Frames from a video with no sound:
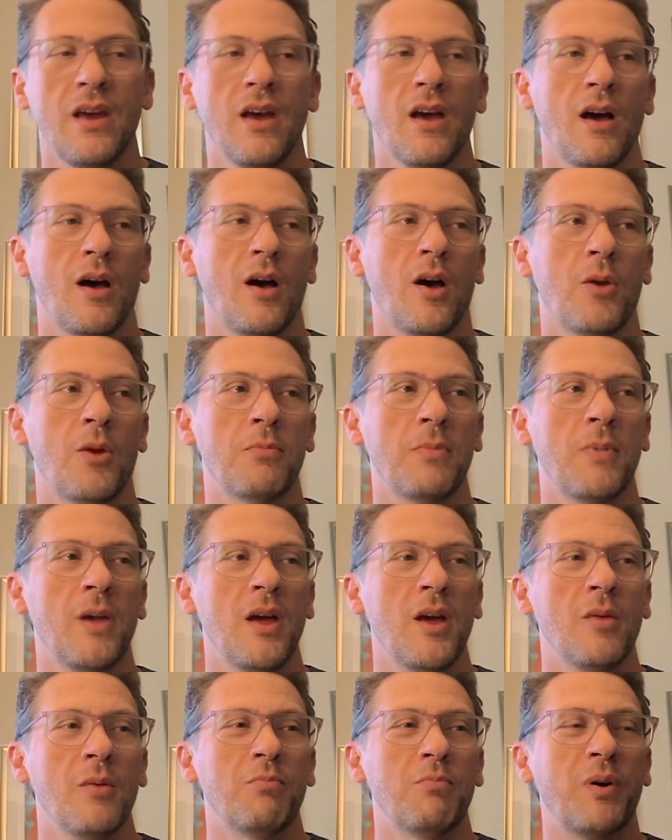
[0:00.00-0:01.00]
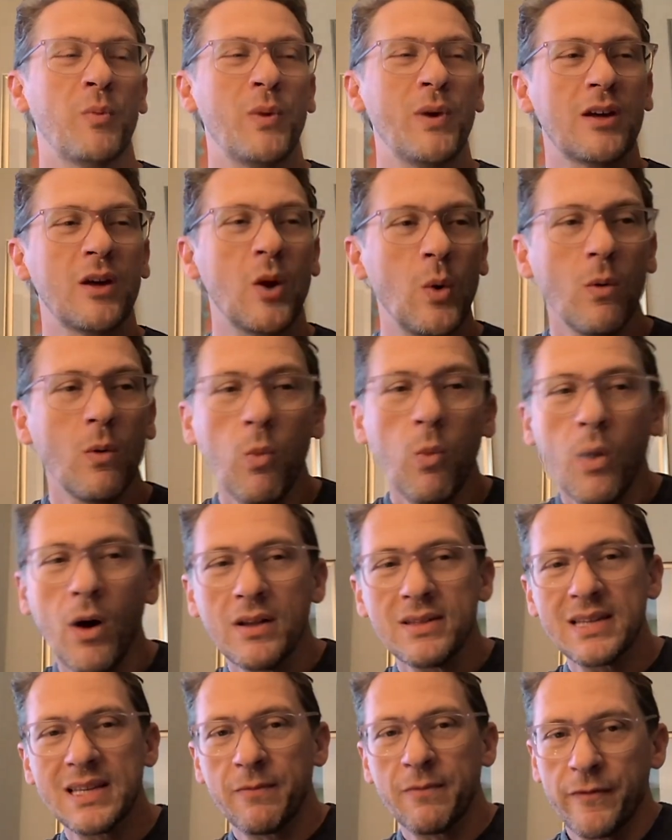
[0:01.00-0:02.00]
But we go
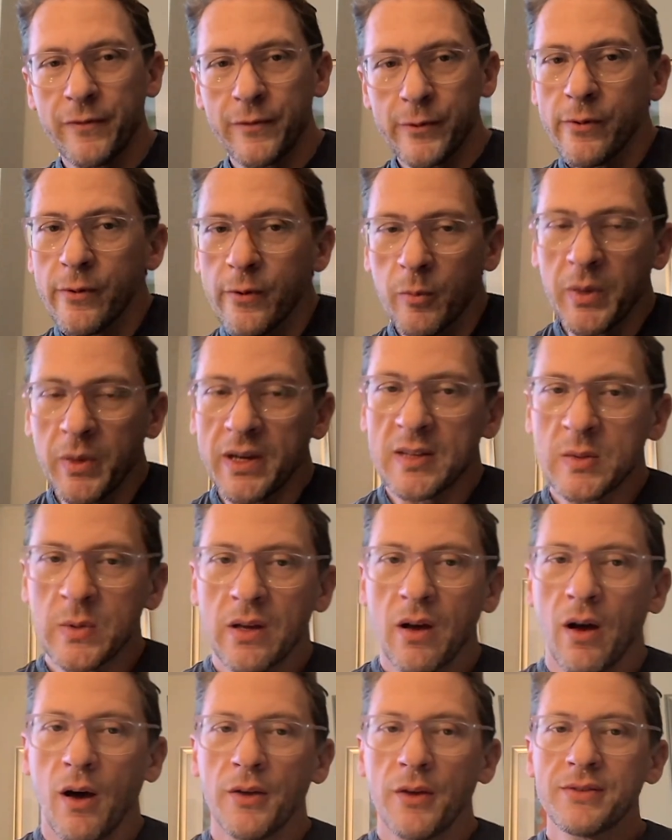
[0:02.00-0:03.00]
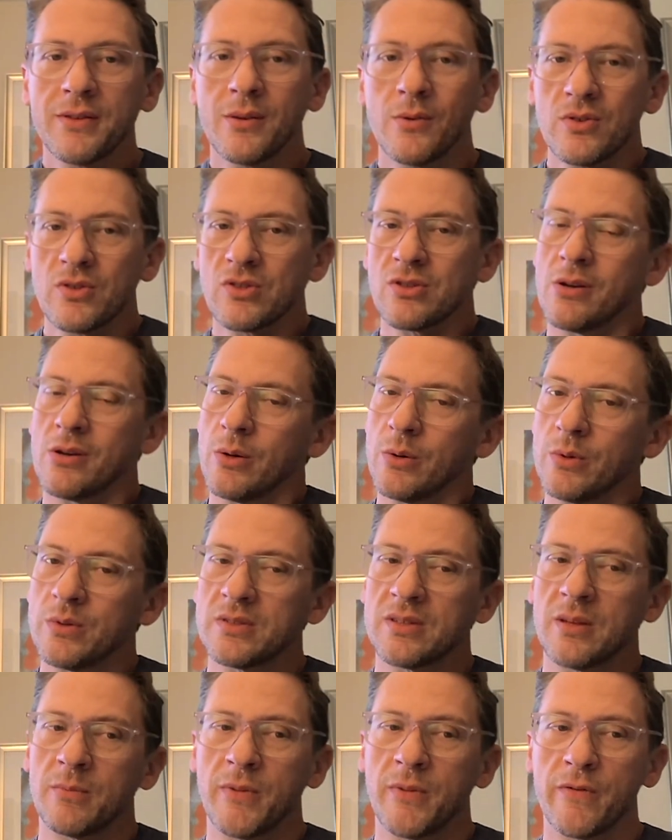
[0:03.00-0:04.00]
one step further because we also show
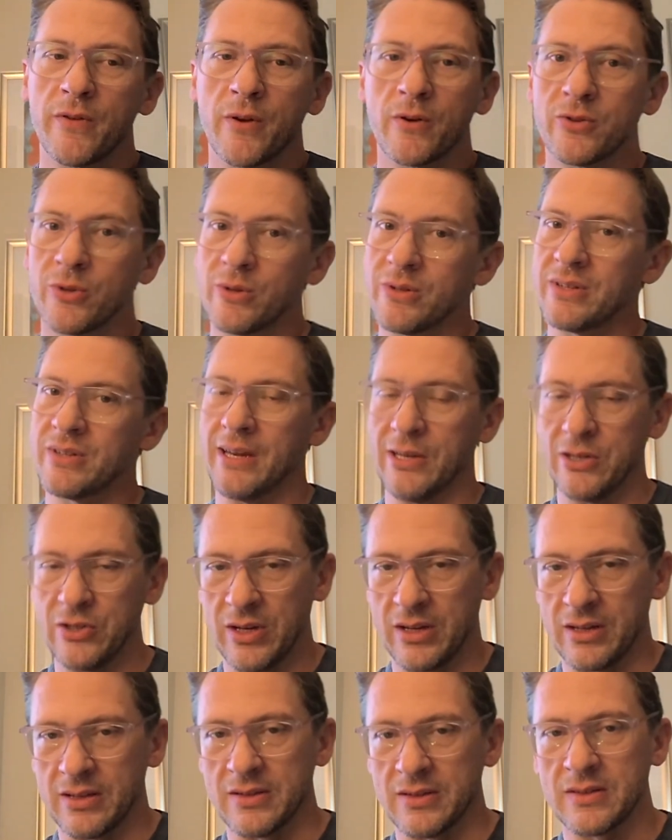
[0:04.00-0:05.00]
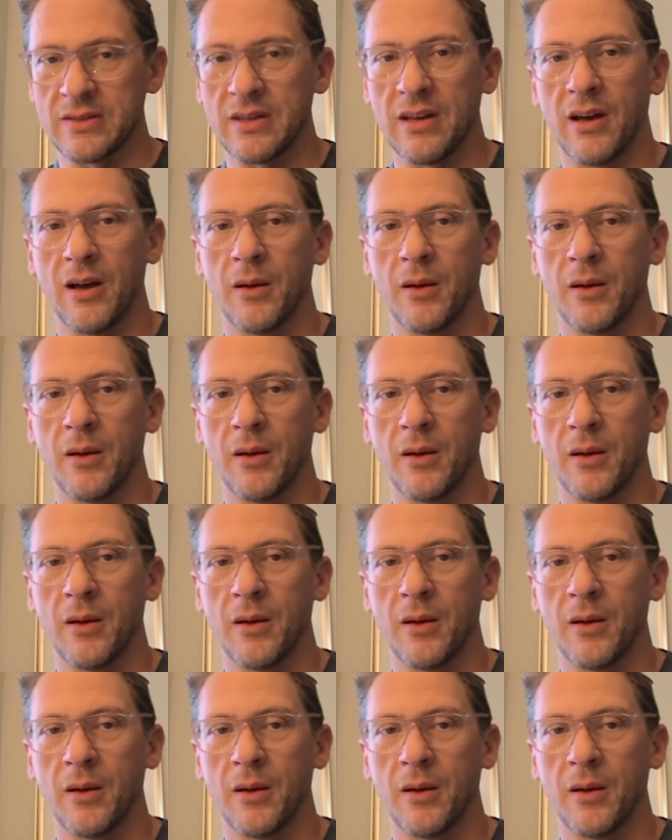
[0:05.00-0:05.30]
some of their traditions,